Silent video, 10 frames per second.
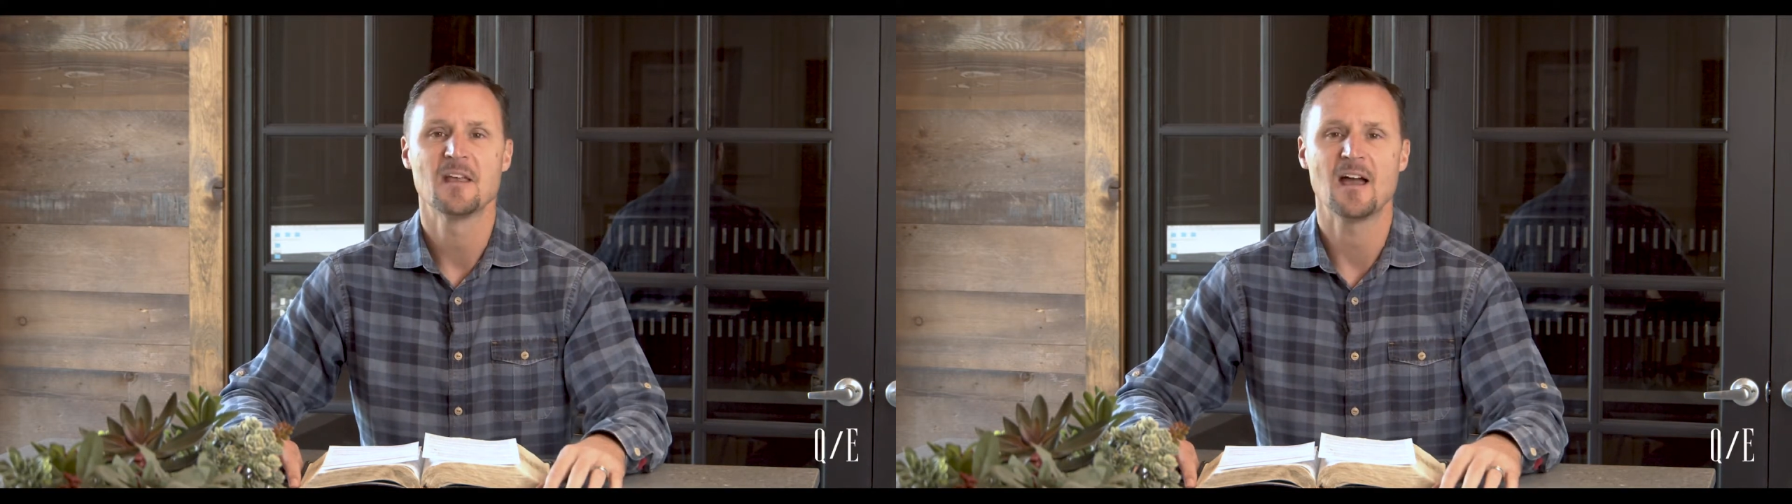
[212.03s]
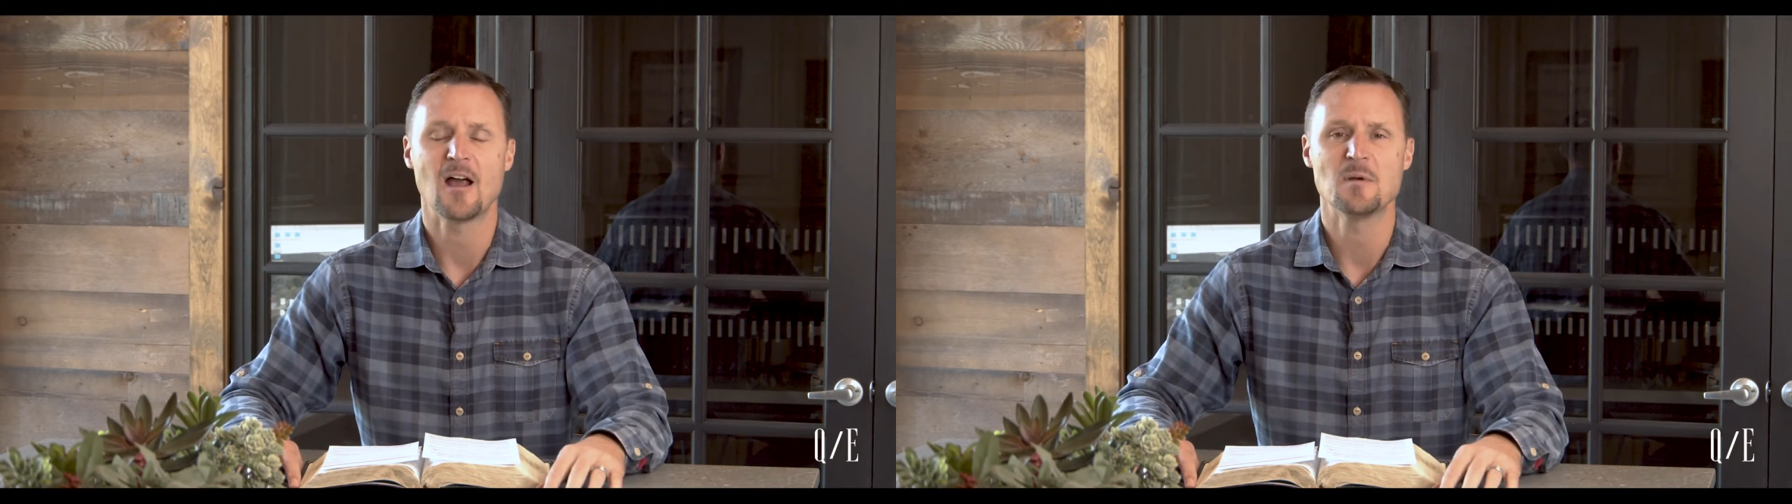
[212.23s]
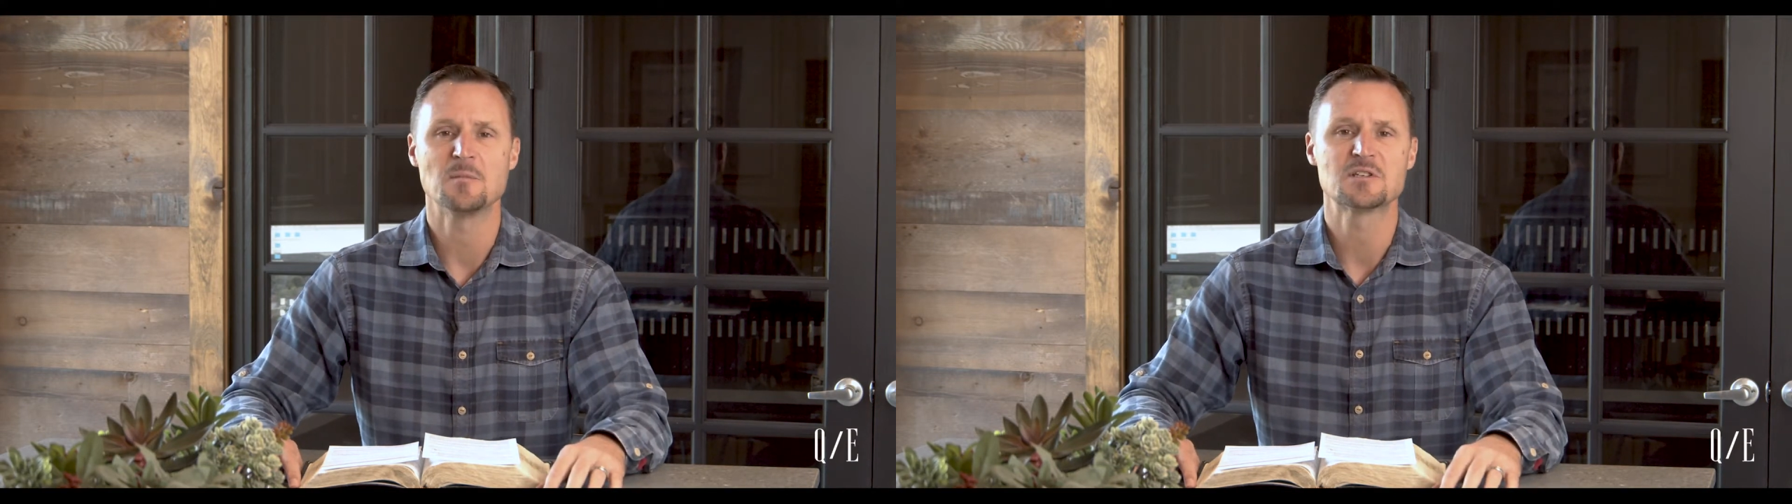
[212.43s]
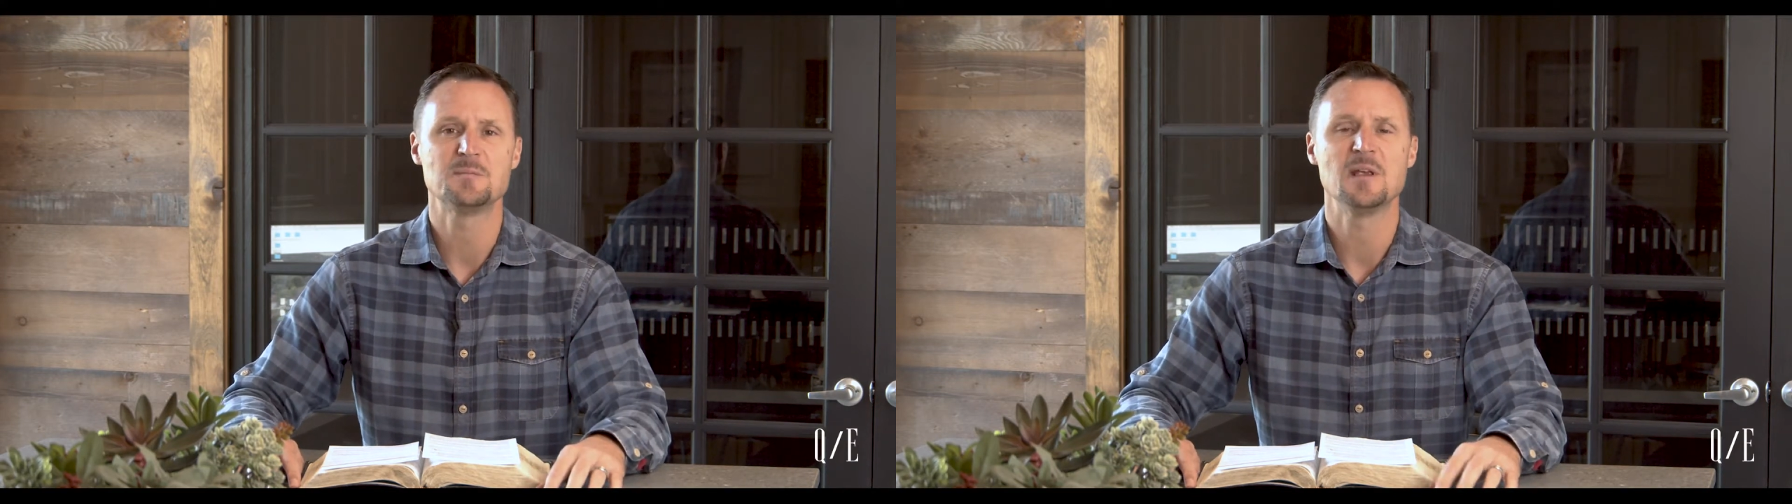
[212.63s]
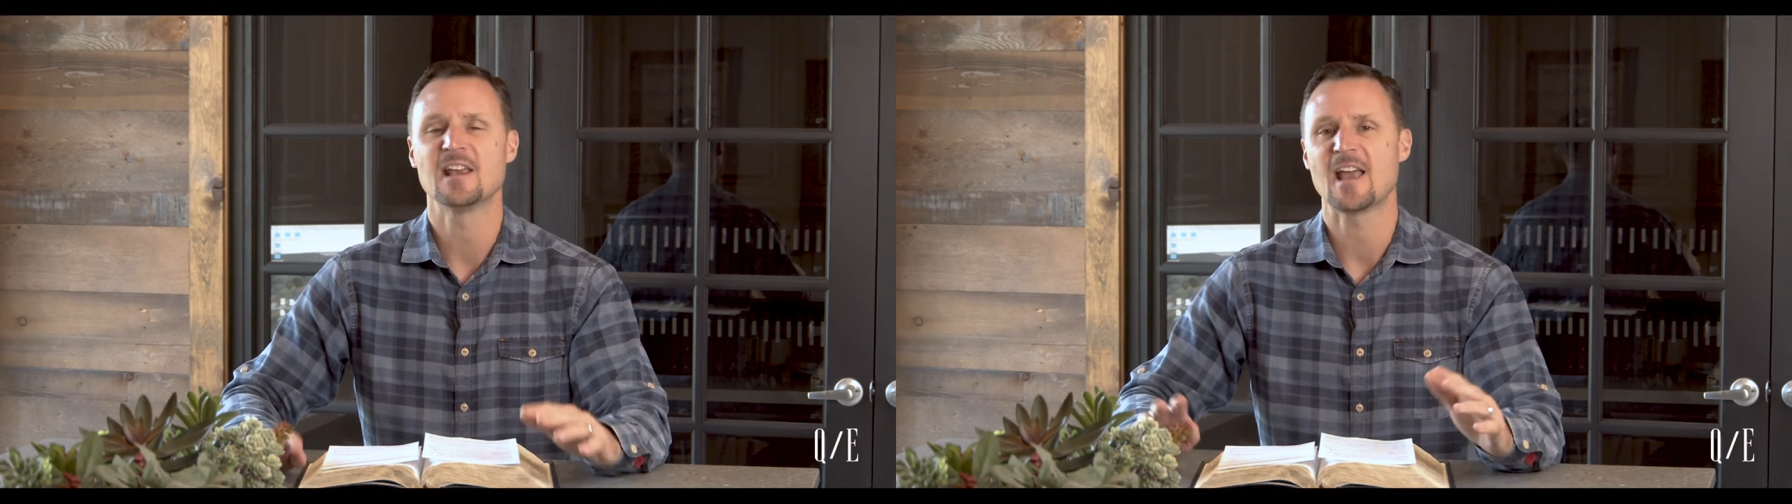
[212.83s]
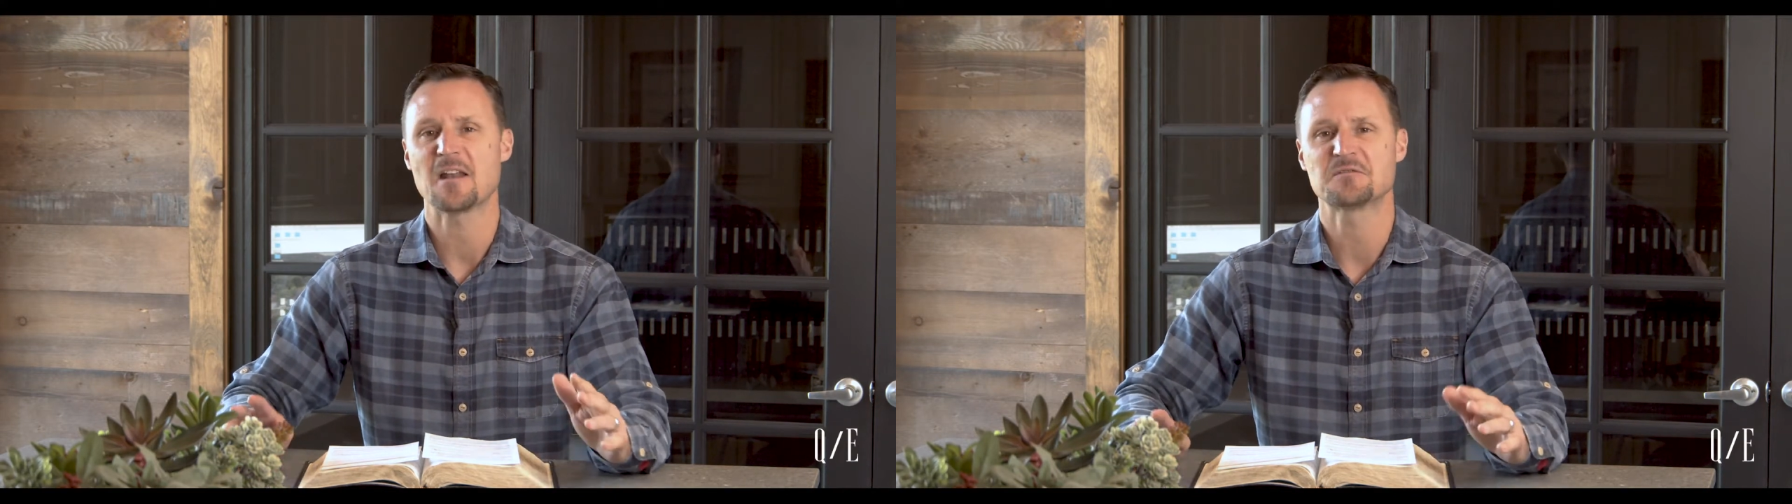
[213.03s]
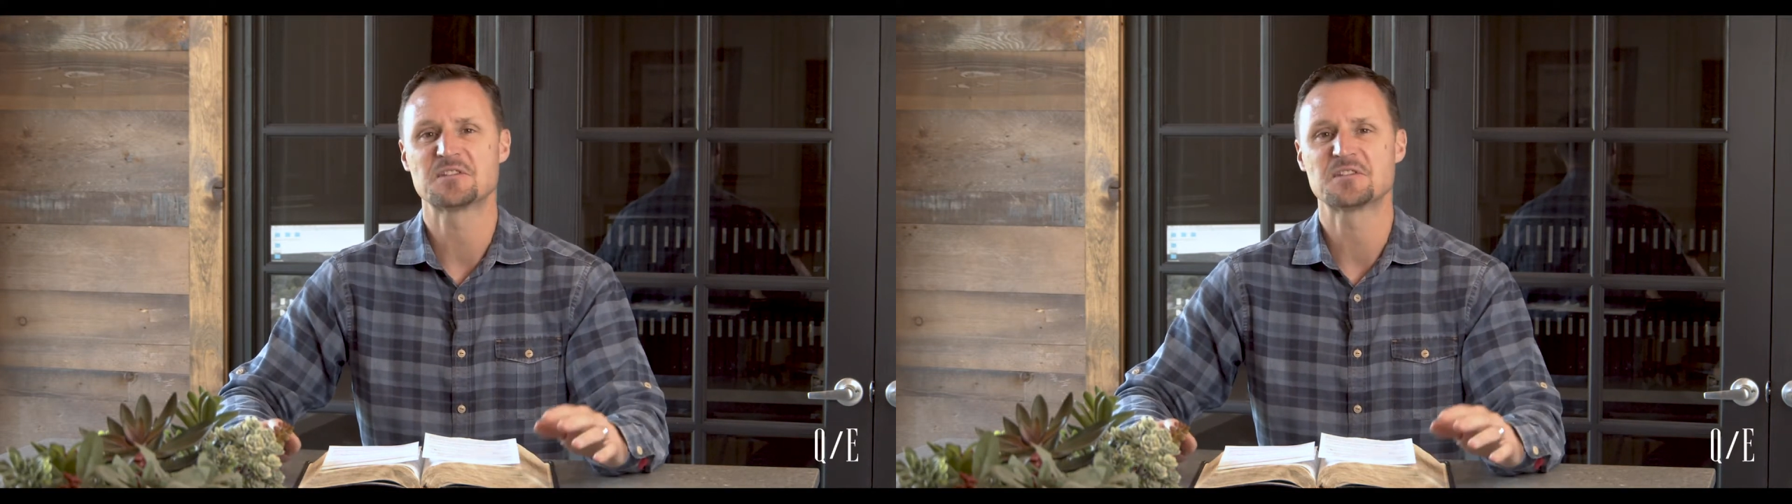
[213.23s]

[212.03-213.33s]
I remember speaking out of